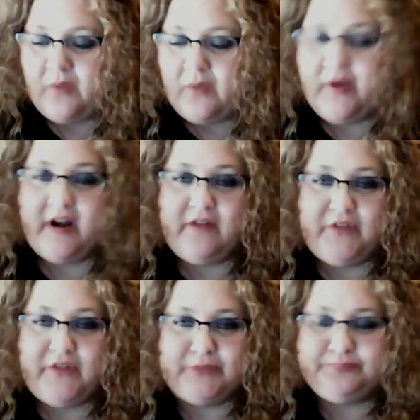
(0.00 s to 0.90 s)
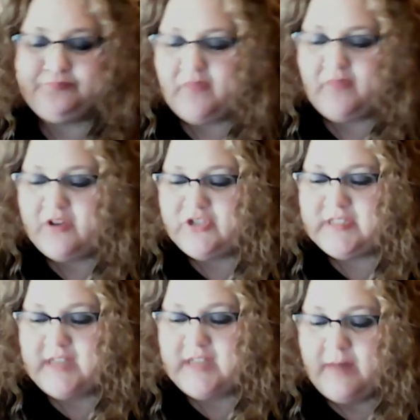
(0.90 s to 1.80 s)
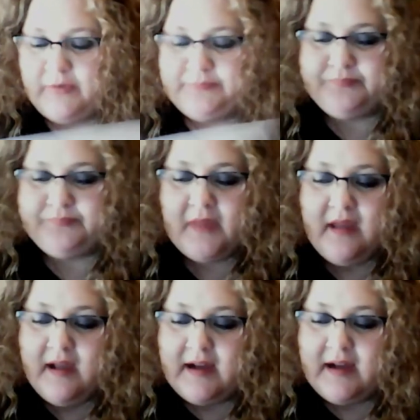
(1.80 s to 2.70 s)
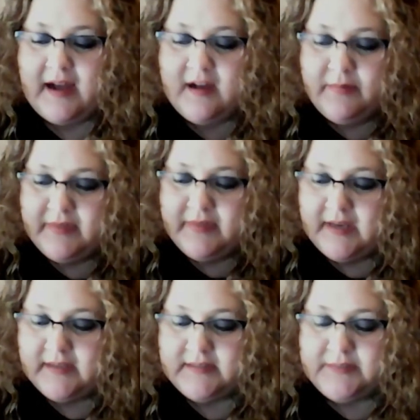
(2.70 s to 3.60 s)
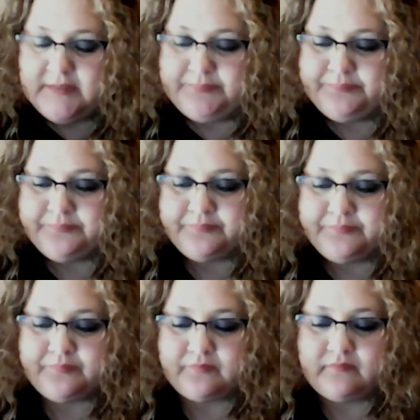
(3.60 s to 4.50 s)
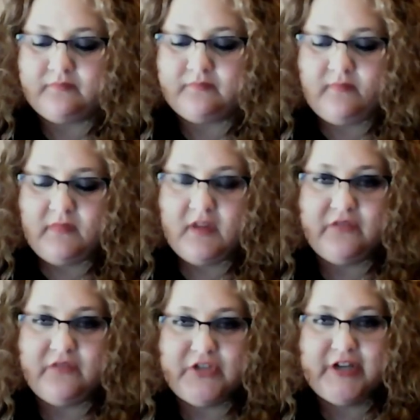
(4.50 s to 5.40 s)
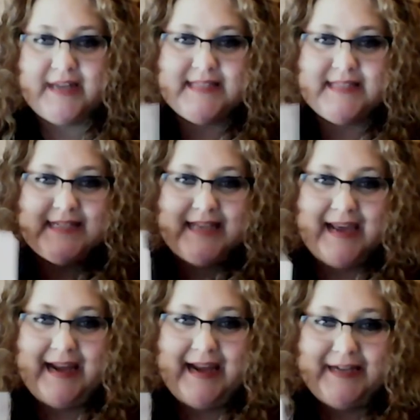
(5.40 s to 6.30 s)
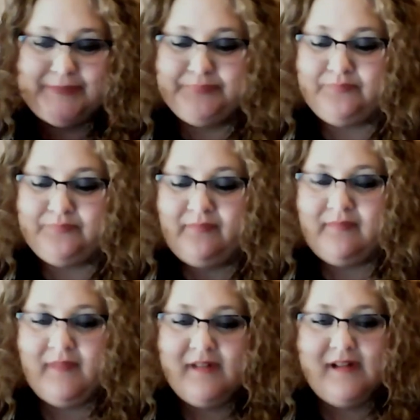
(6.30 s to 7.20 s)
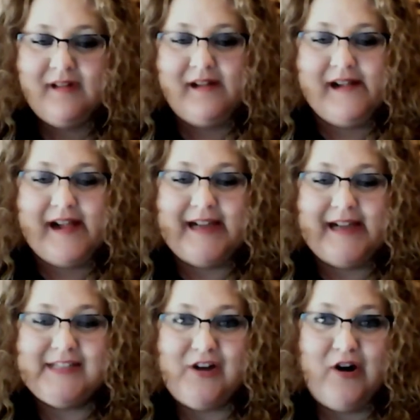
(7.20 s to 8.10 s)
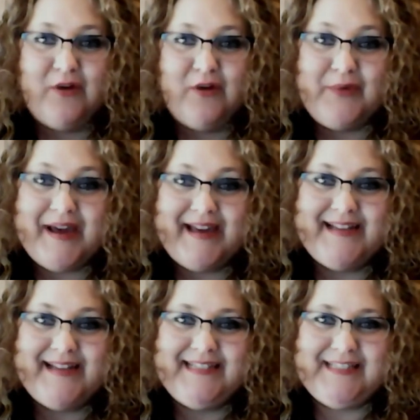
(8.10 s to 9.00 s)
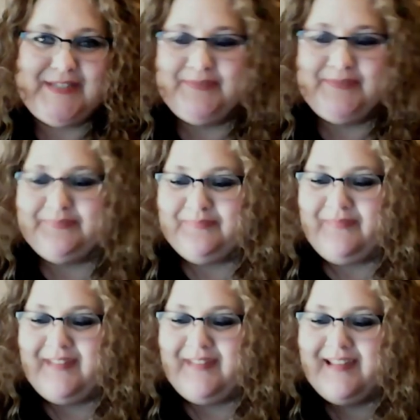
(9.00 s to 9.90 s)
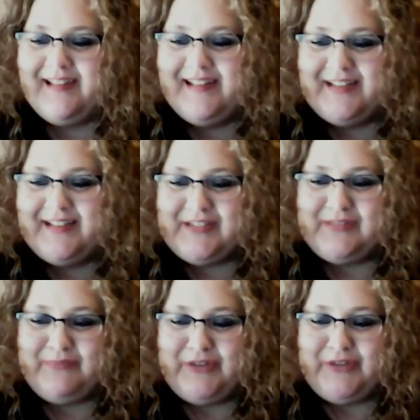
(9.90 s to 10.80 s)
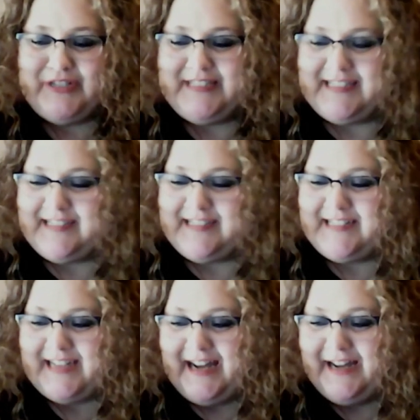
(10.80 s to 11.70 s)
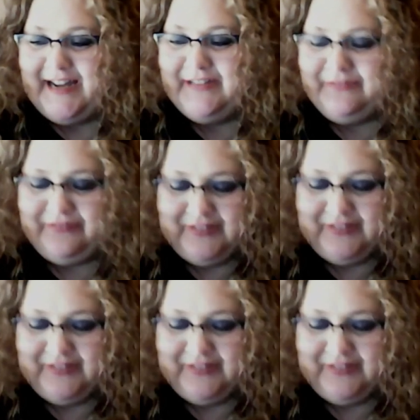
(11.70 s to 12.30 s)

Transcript: Well, not a few, just a couple. Got a couple things for you guys today. As always, some good stuff.